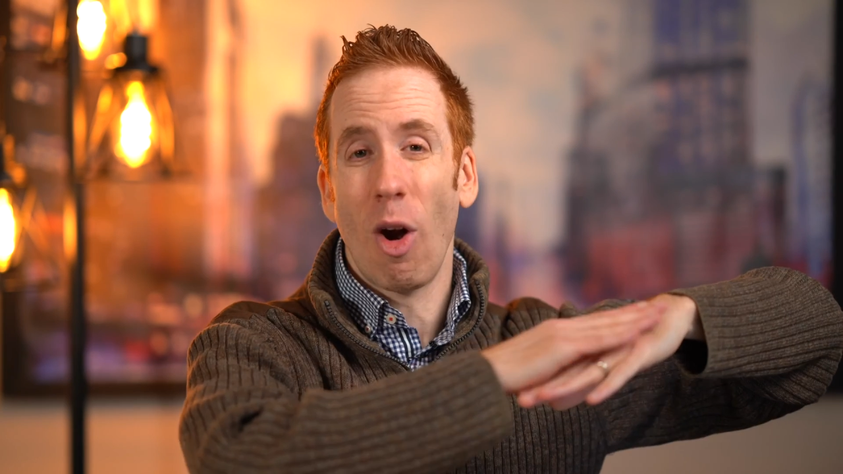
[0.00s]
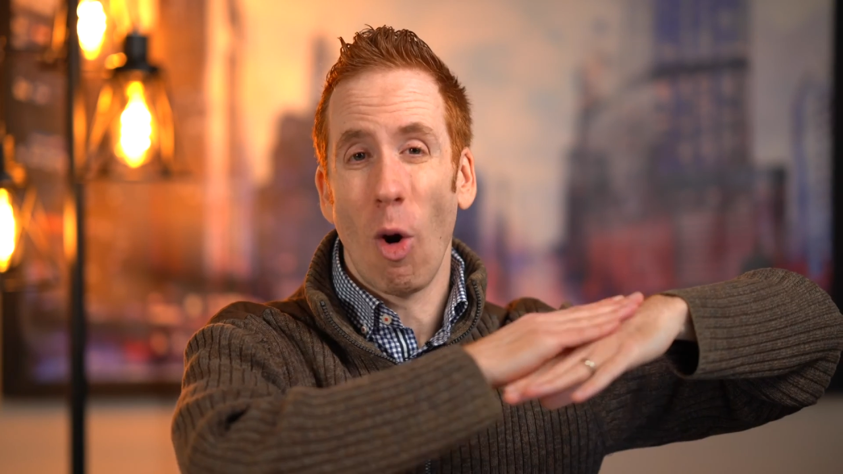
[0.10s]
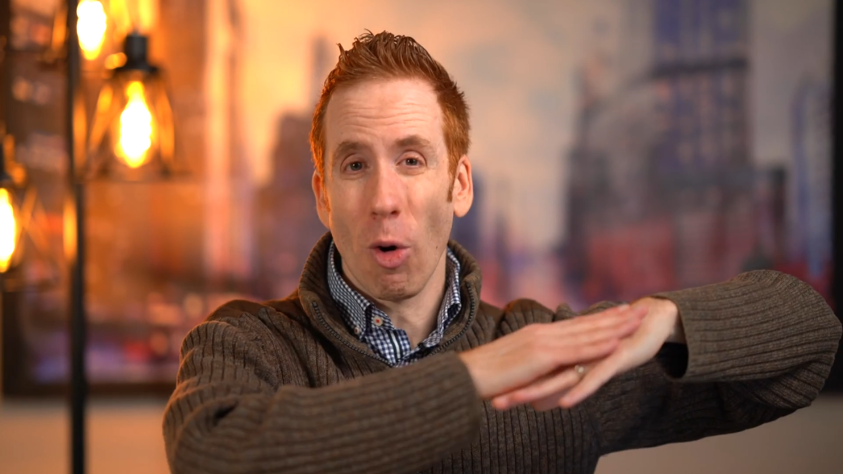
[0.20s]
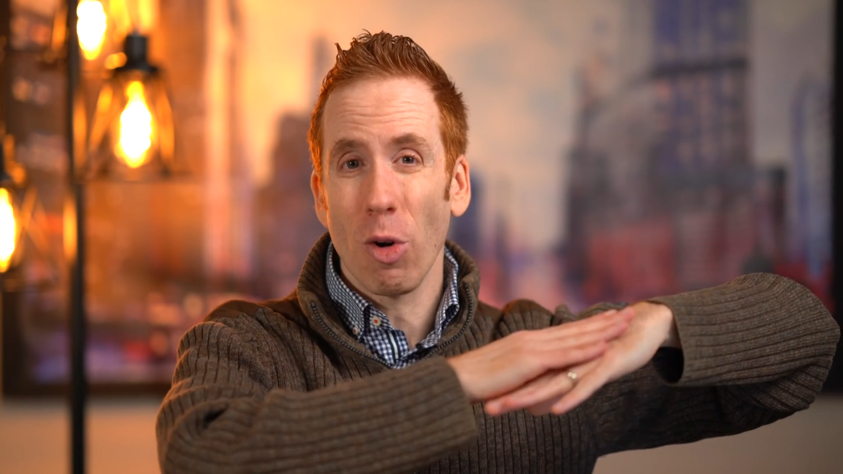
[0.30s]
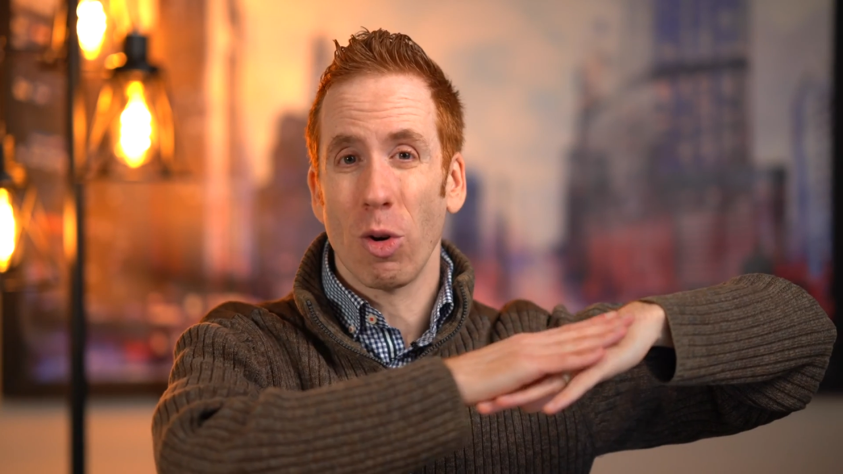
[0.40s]

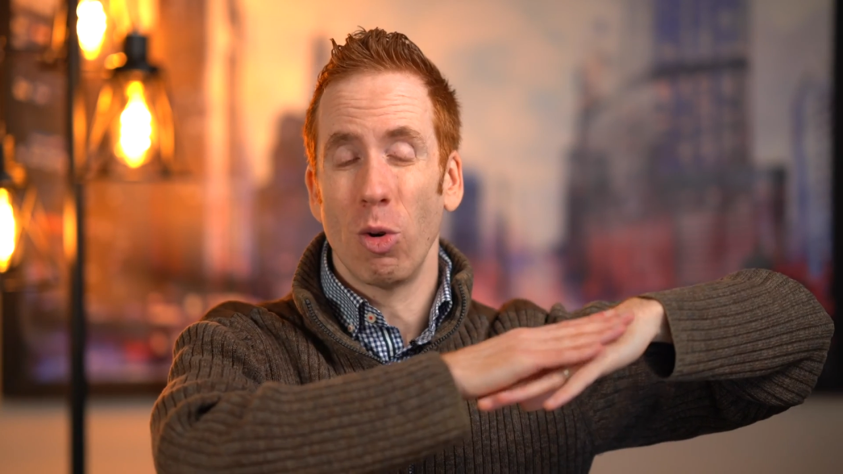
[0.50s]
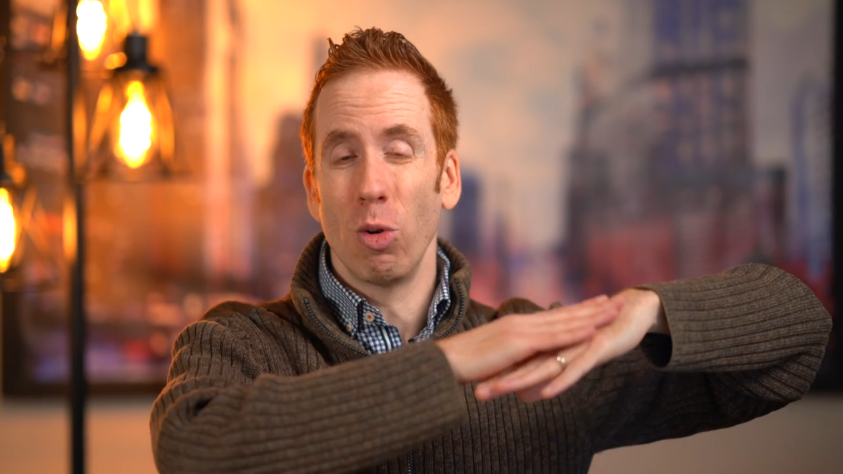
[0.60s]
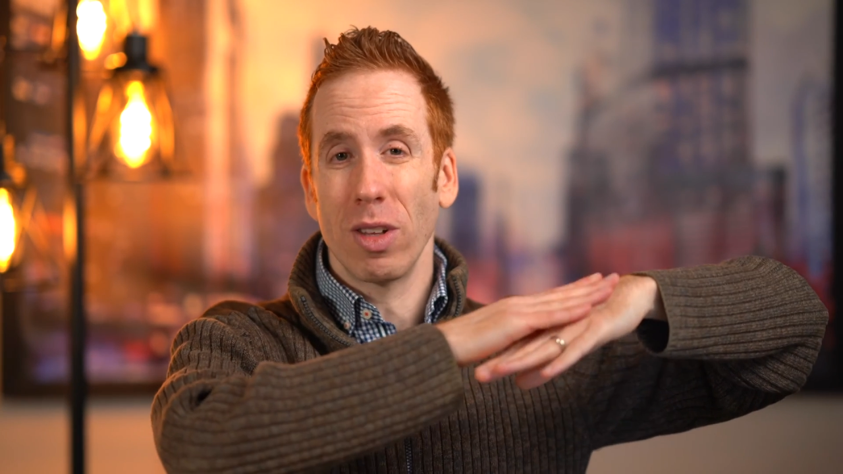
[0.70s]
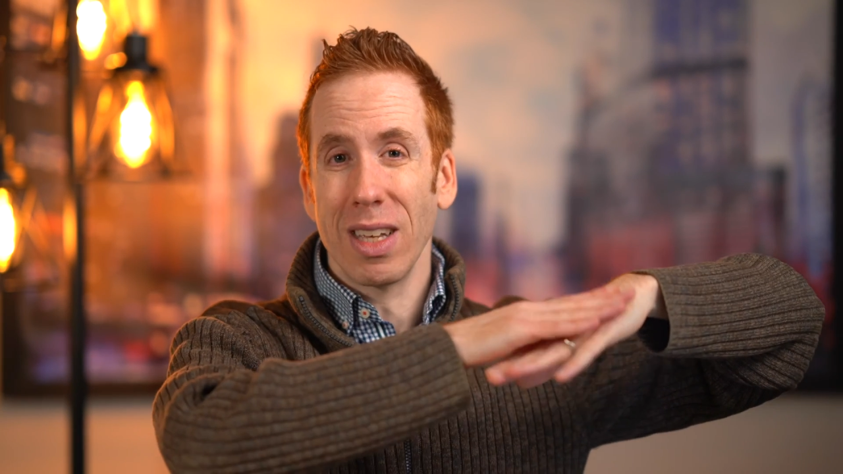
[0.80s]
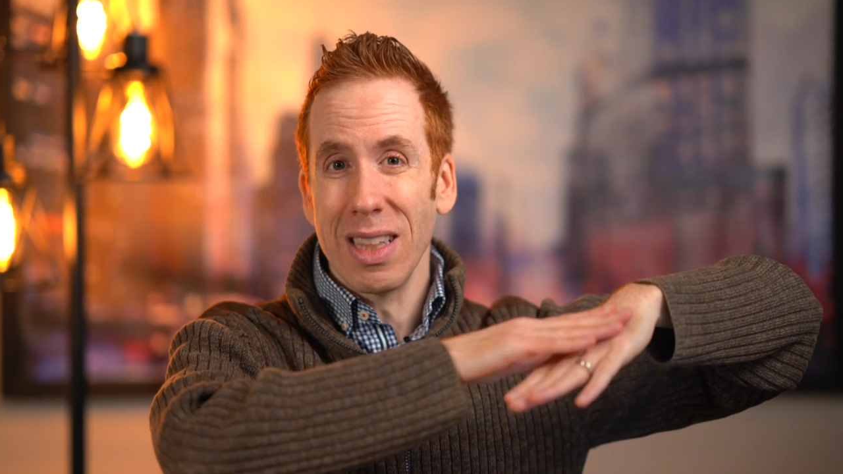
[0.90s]

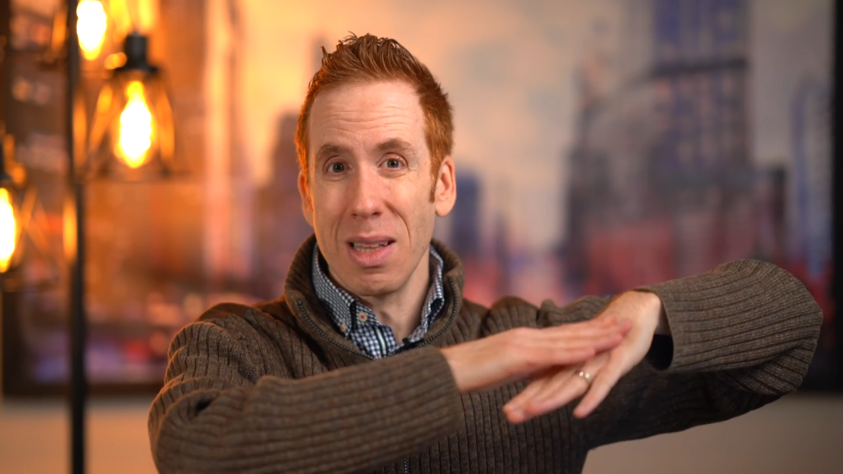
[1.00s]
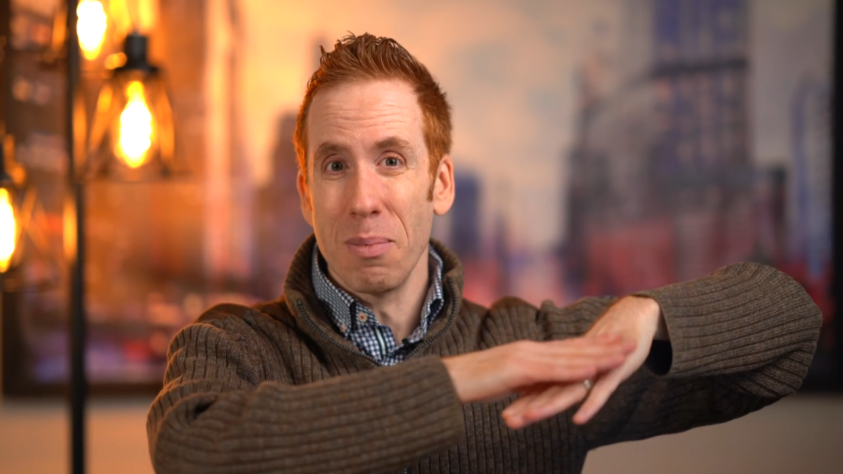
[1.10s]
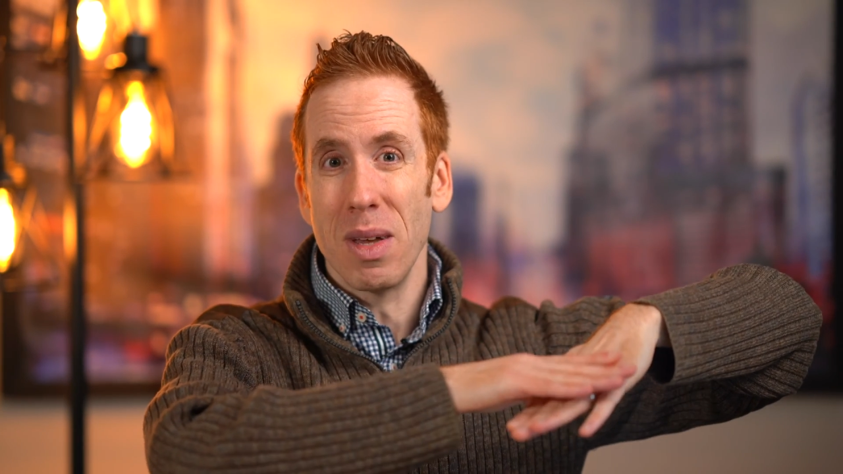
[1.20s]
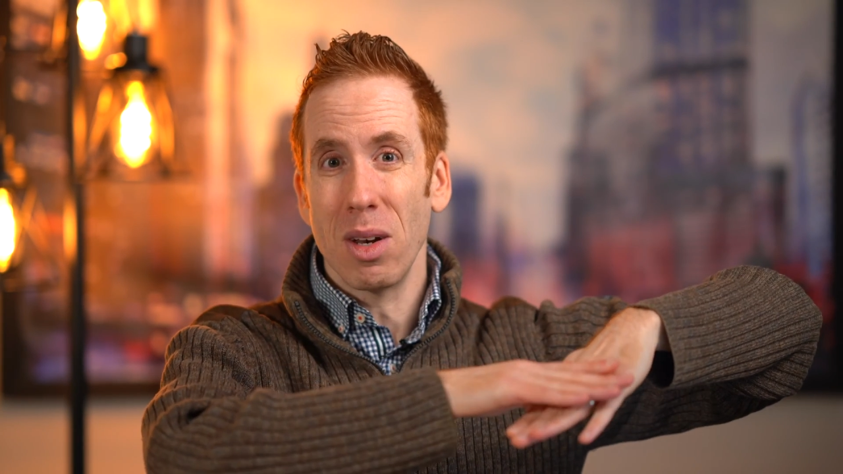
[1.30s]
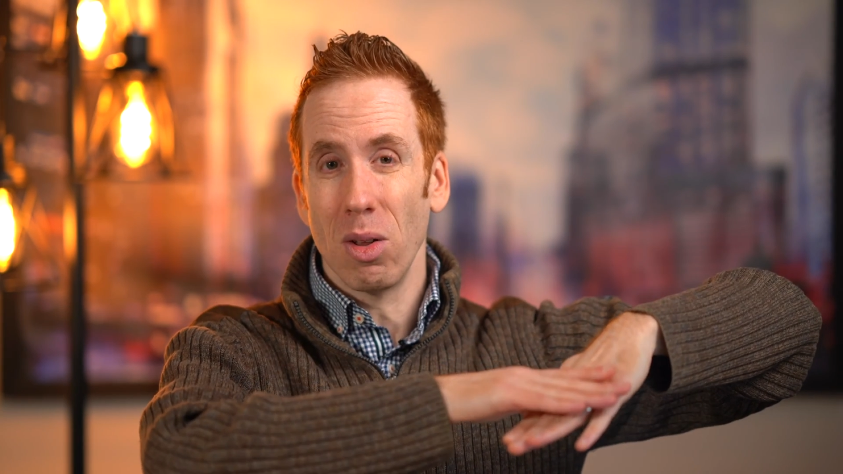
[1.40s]
article in the
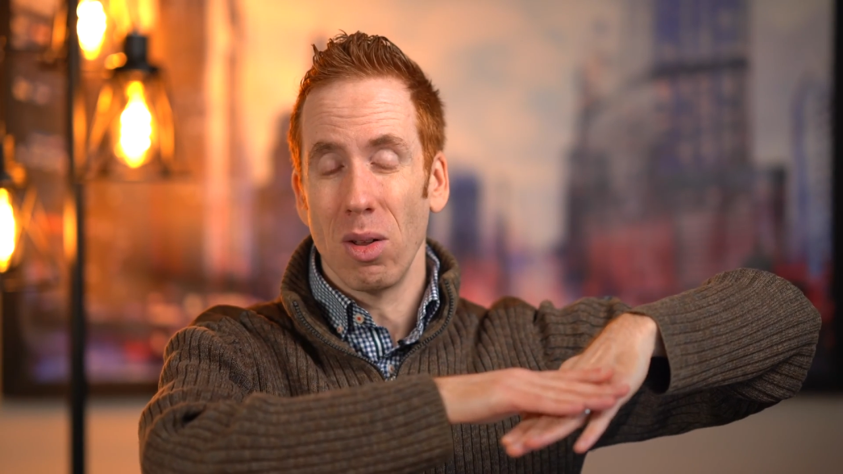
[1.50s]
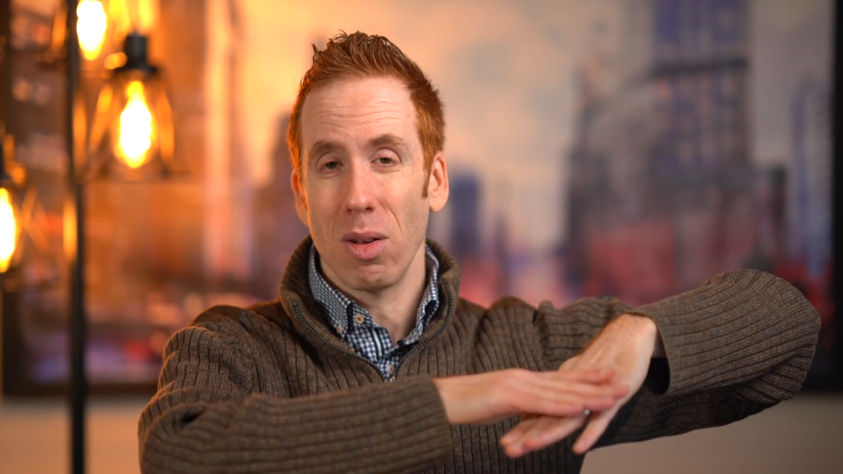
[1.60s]
middle,